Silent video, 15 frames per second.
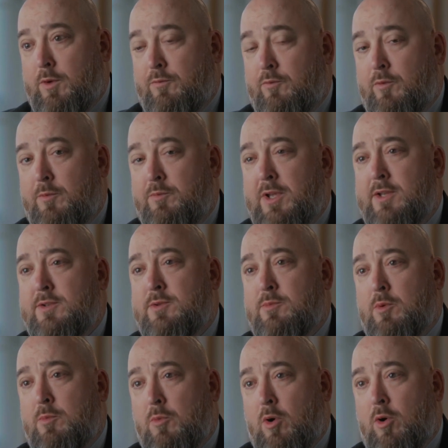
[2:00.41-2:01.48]
we've obtained
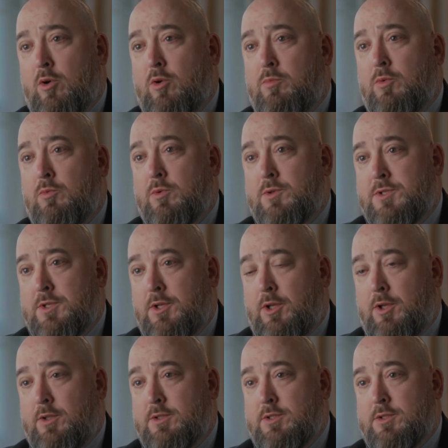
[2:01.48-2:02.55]
some remarkable
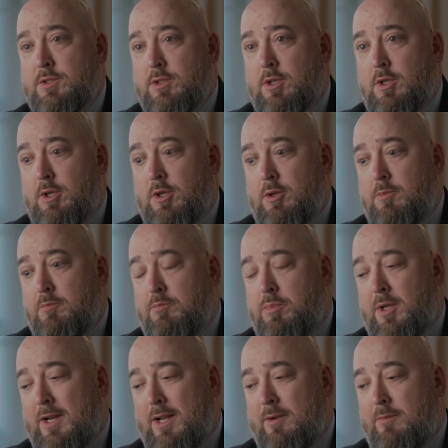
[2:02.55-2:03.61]
results,
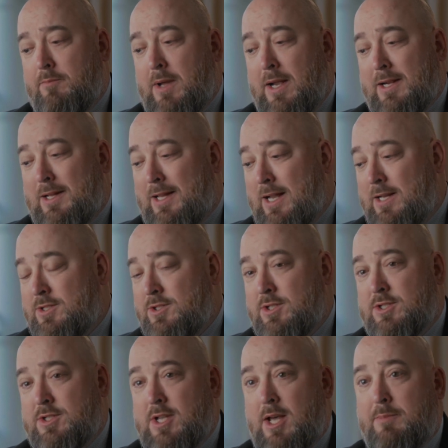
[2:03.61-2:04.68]
but my clients
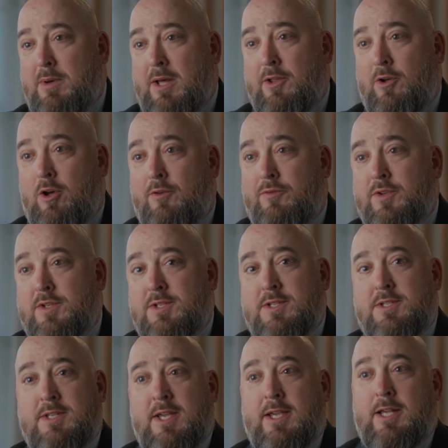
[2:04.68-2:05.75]
just stop by the office to
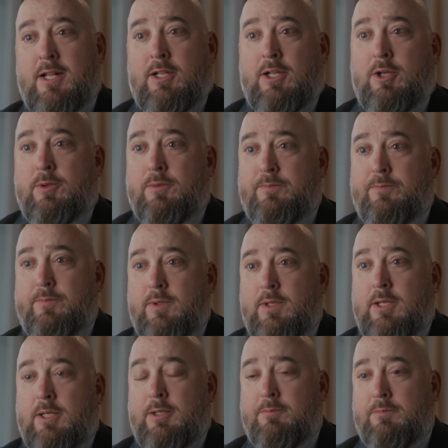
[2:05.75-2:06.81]
say hello.
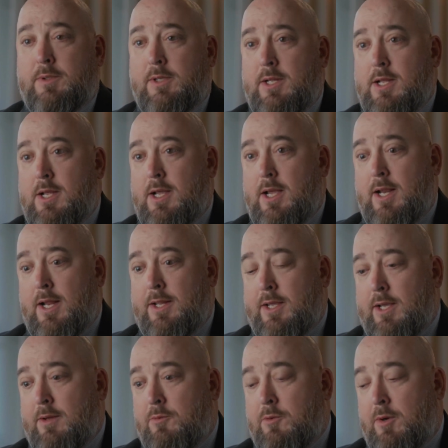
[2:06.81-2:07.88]
Um, and I
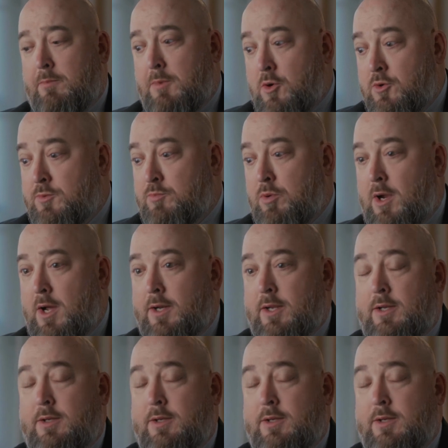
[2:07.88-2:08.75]
think what I'm most proud